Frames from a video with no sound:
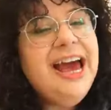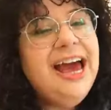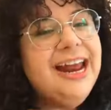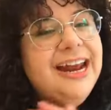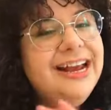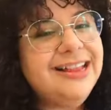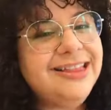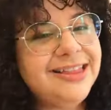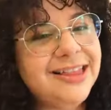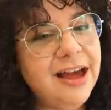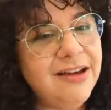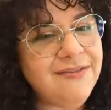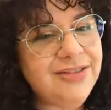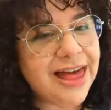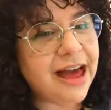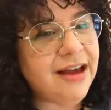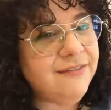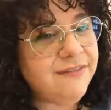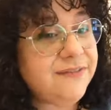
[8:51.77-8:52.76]
And I
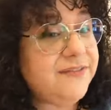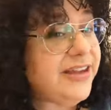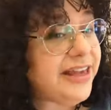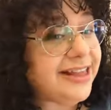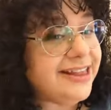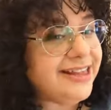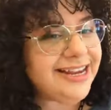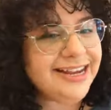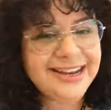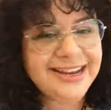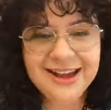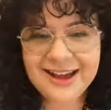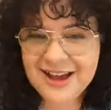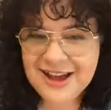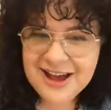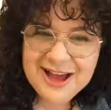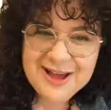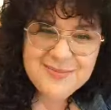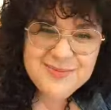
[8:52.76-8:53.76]
love that feeling.
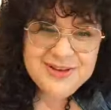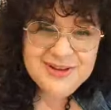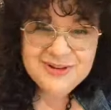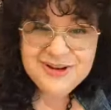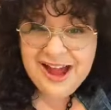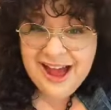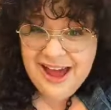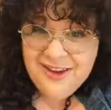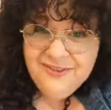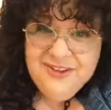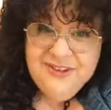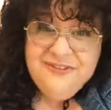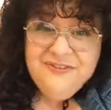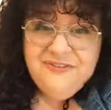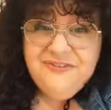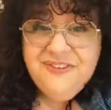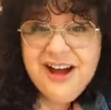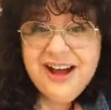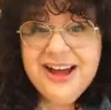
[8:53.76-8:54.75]
So kind of
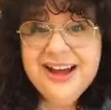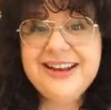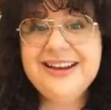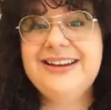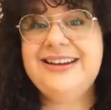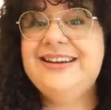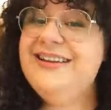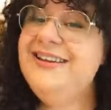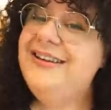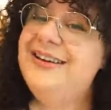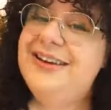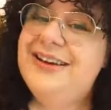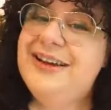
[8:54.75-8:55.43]
a fun